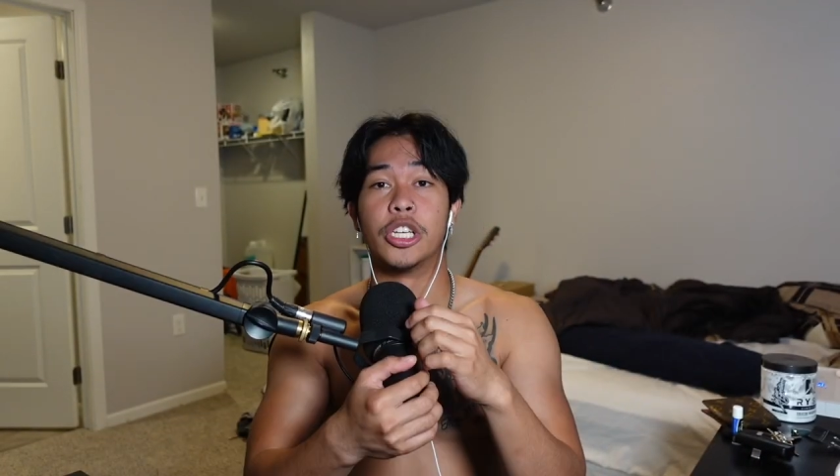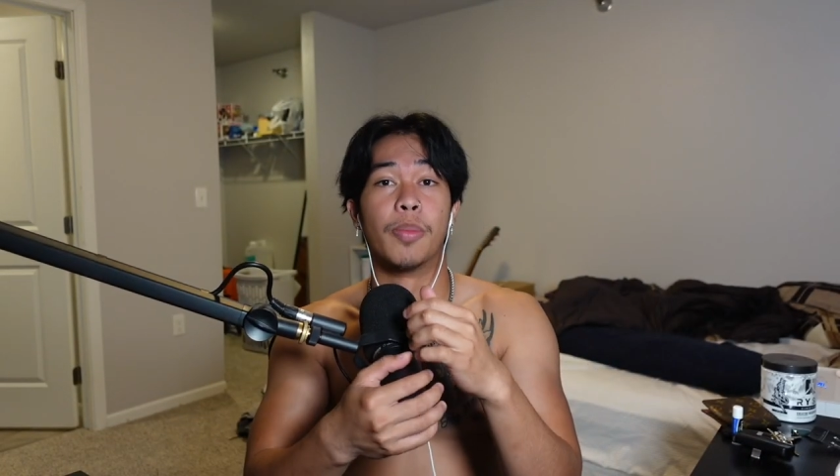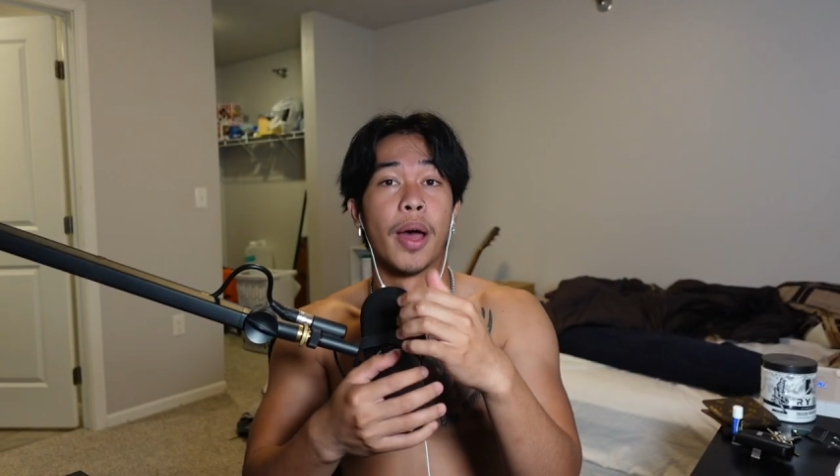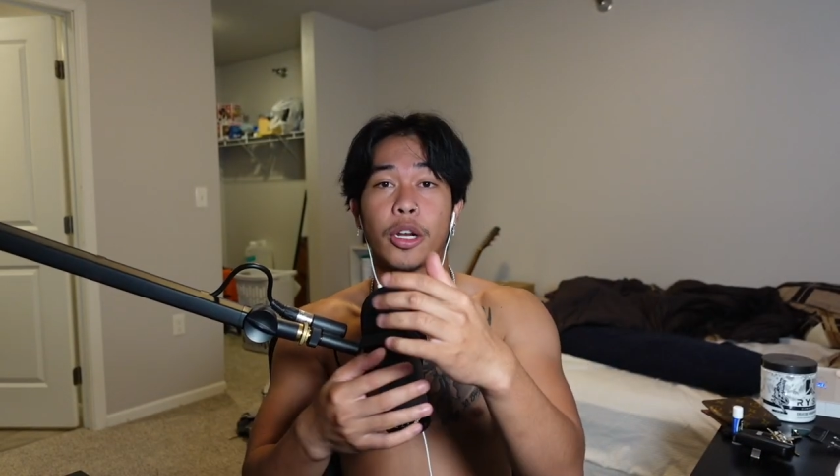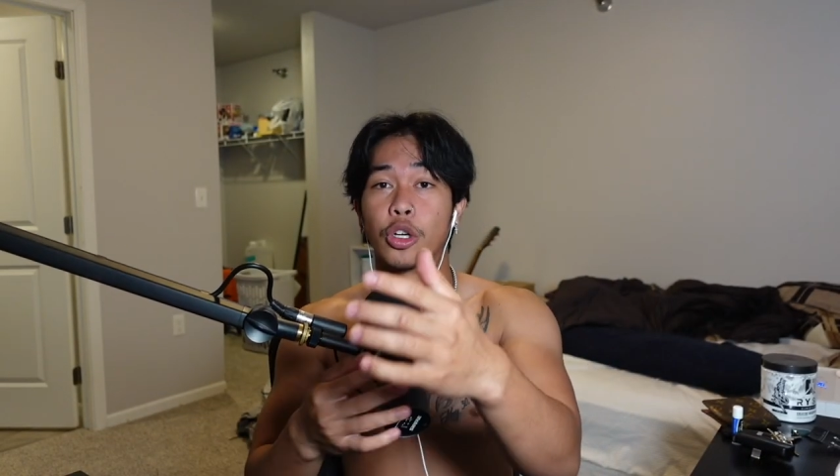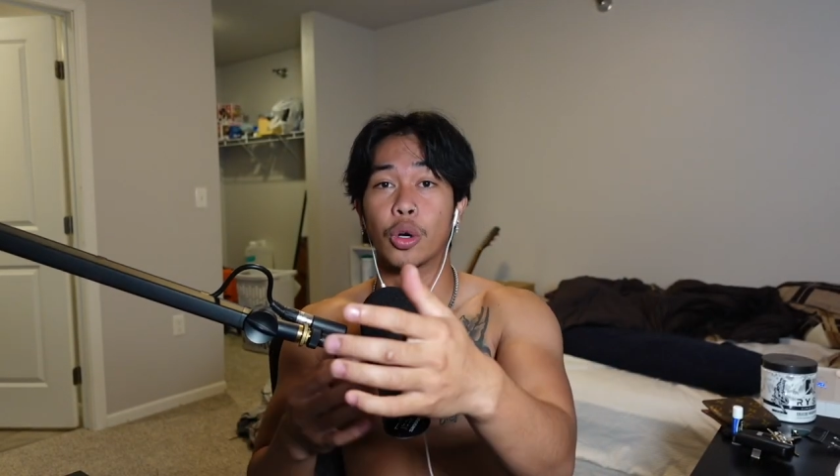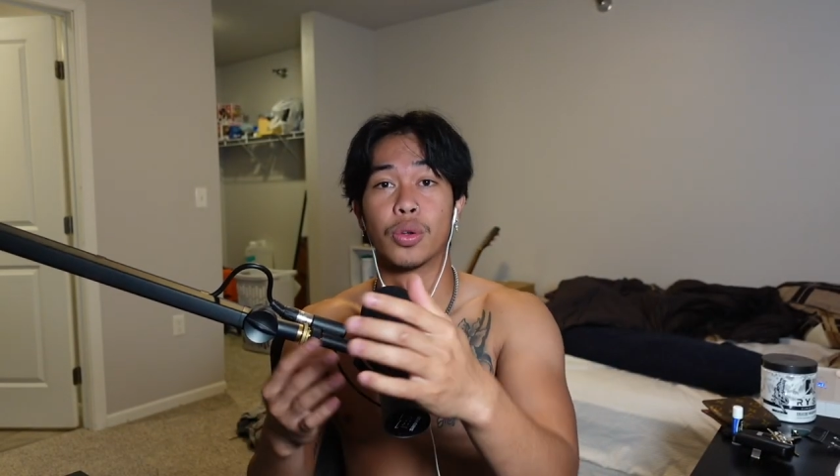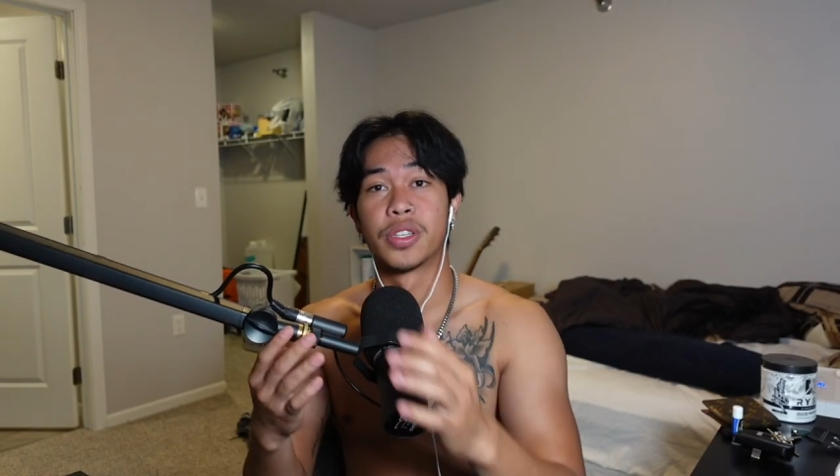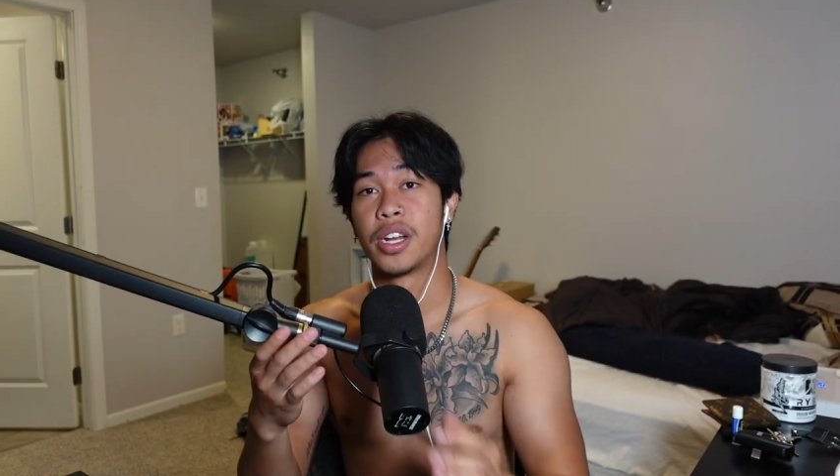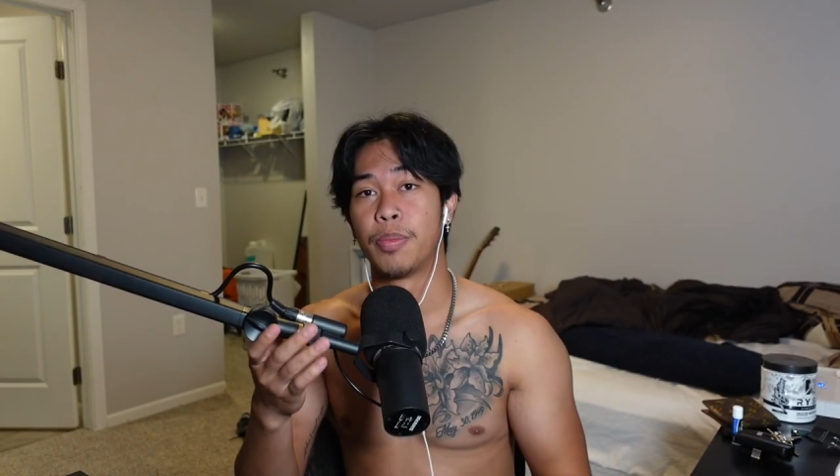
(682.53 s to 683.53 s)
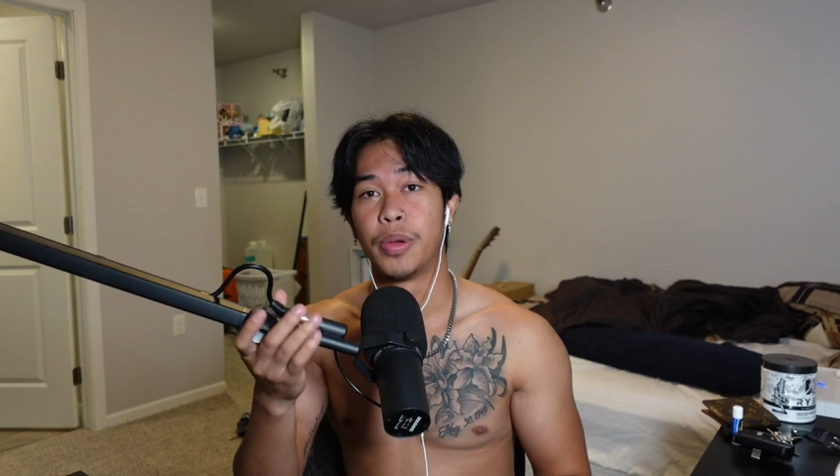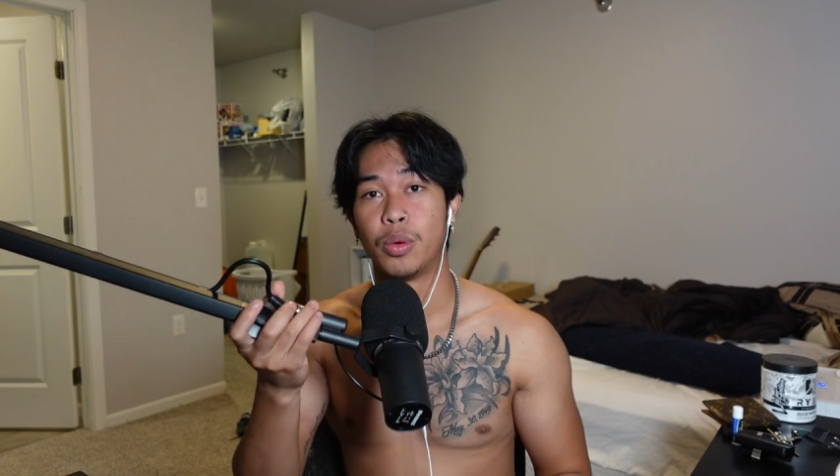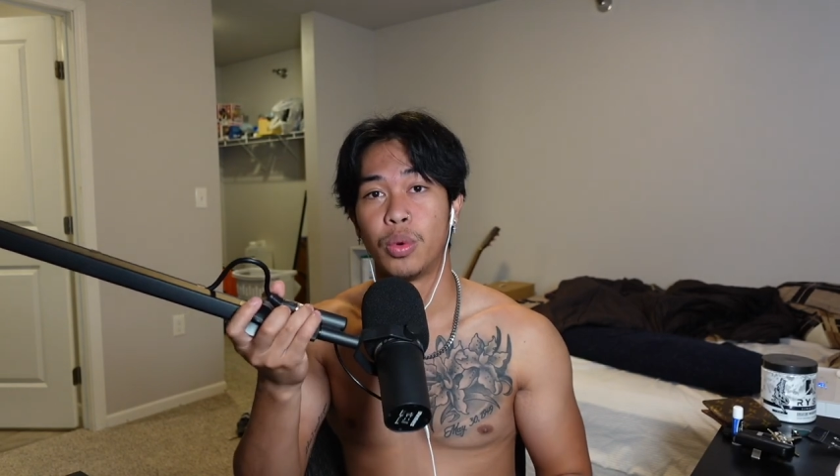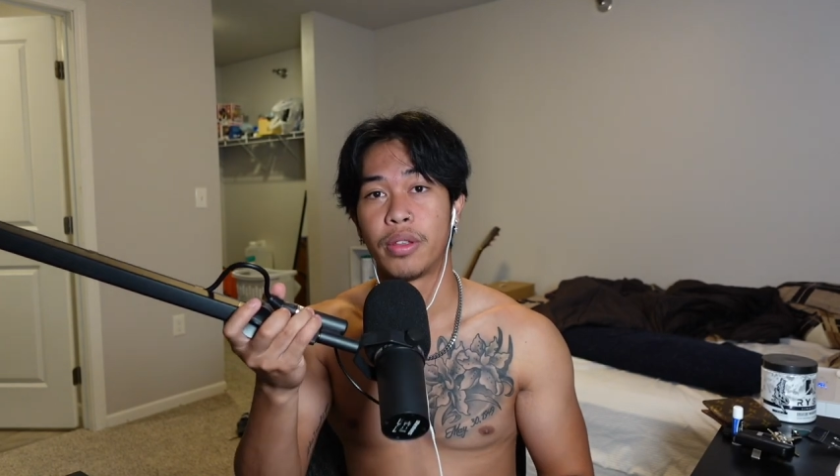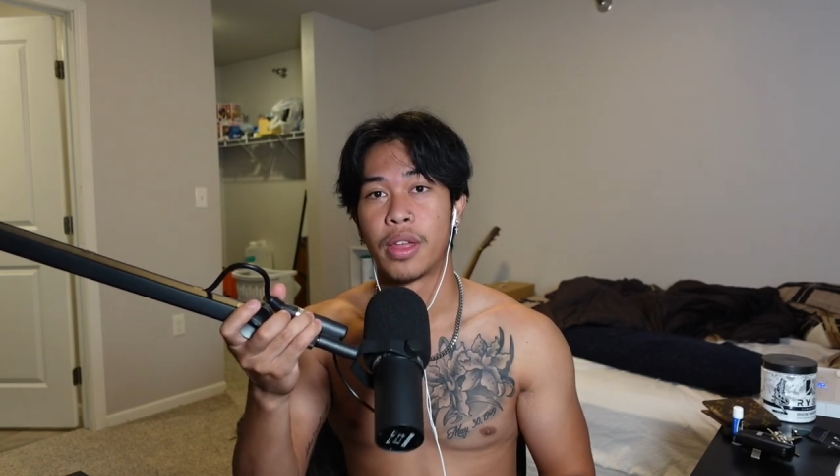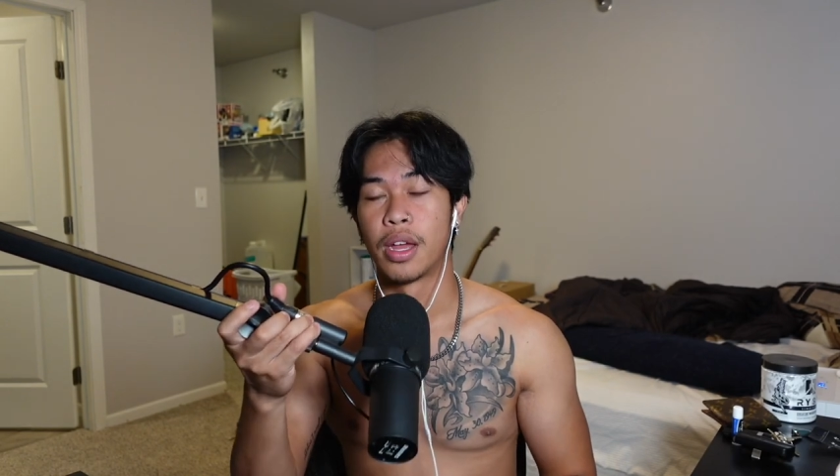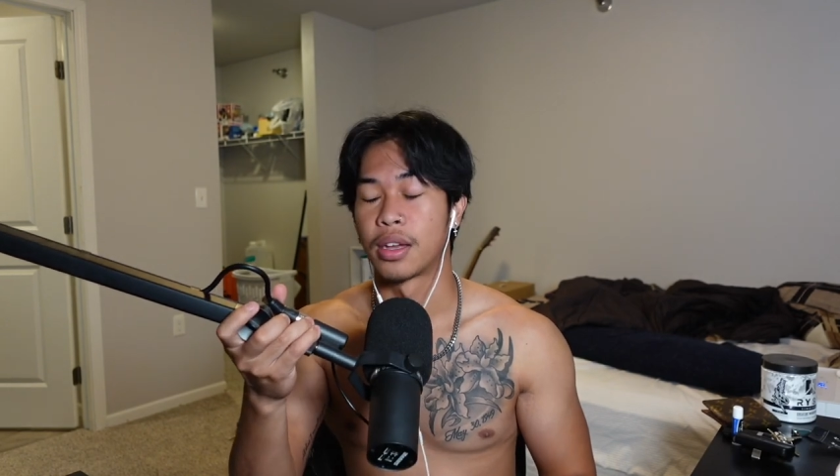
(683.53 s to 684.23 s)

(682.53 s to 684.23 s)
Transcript: amount of girls that I've been with,